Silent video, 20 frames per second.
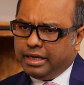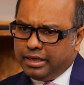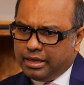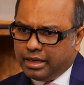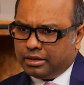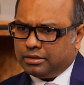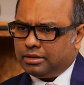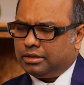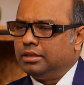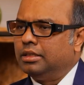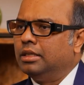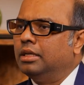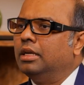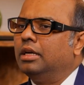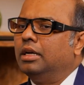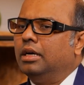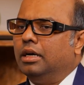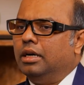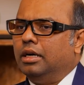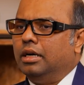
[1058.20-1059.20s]
It does.
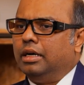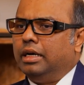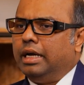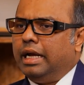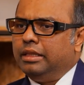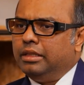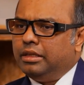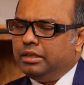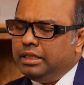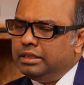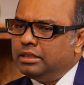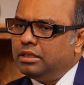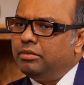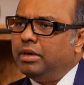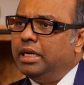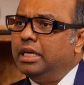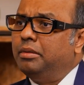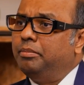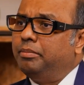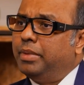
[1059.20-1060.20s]
And the reason
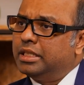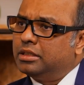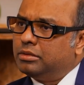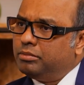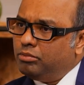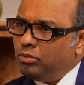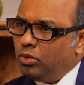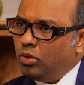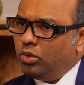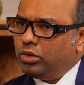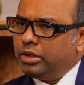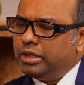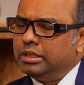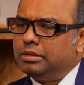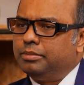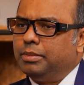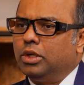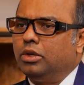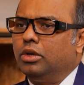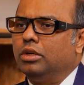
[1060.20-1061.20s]
why it impacts more
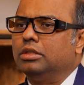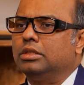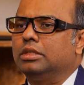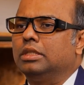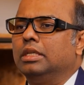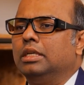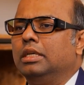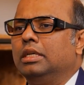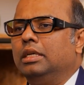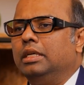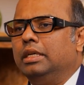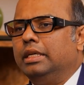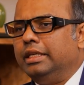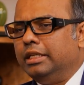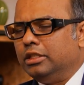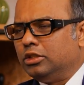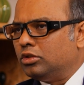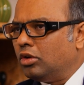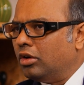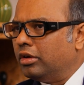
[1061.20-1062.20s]
is because
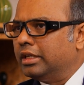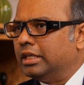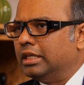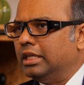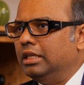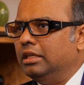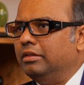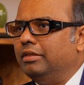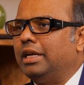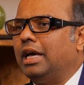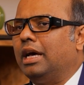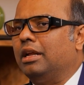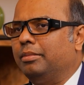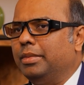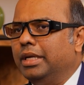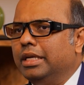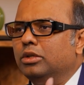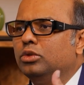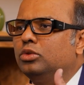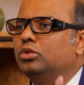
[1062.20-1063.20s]
historically, when
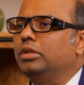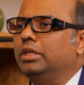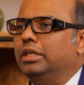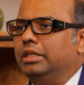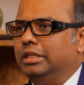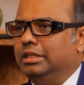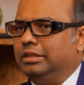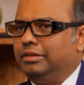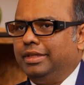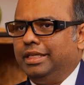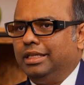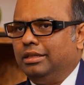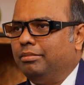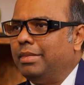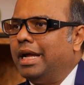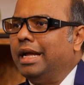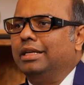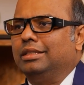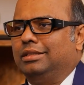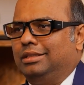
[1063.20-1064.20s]
RBI used to increase rate,
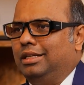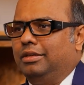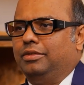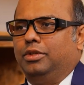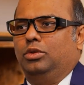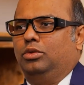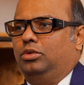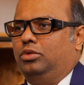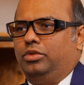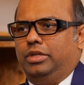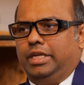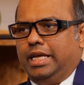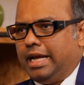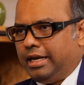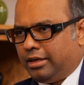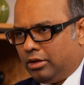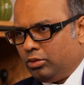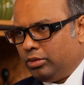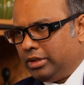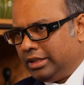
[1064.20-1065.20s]
banks never used to
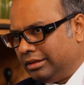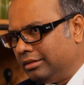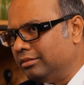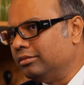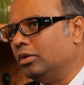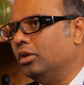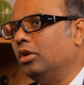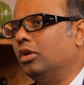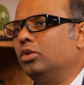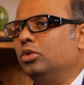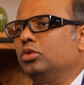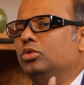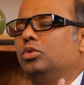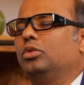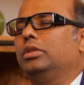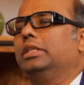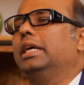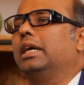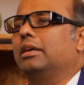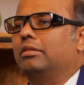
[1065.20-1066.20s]
react to it or used to
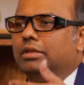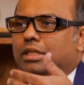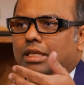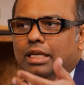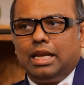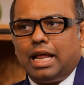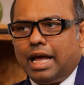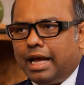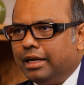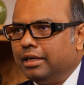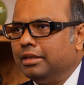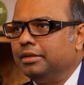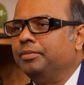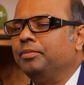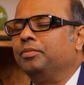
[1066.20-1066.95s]
react with a lag.